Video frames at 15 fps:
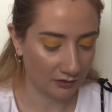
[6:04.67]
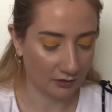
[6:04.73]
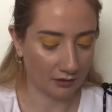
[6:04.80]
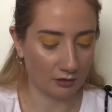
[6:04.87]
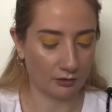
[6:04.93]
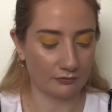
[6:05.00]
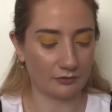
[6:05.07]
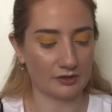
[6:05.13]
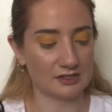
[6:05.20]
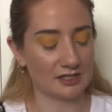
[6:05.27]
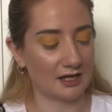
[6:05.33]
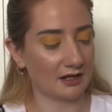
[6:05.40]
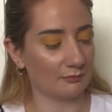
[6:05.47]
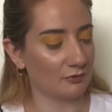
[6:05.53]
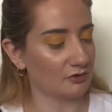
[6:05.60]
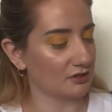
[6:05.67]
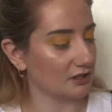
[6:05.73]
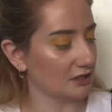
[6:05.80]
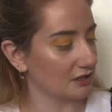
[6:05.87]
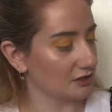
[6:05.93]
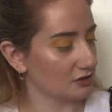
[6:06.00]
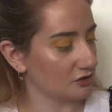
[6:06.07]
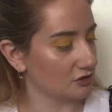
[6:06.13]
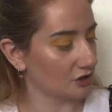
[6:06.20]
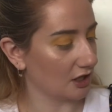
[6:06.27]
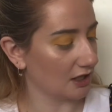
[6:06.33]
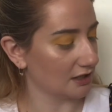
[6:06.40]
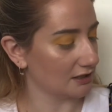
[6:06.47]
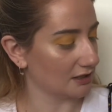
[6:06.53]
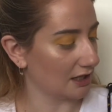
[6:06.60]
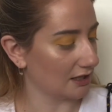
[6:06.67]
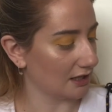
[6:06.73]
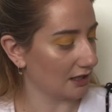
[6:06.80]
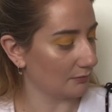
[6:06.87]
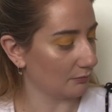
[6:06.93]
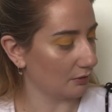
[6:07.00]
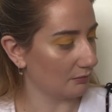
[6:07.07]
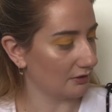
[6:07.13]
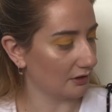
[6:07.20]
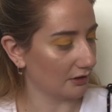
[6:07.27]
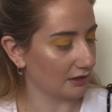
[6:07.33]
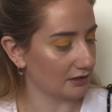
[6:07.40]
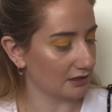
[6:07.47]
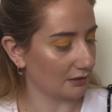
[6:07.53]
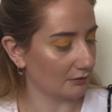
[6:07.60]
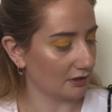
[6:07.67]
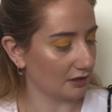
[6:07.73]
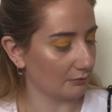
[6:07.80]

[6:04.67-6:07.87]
Oh, I forgot to say I'm using this shade and then probably going into that one a little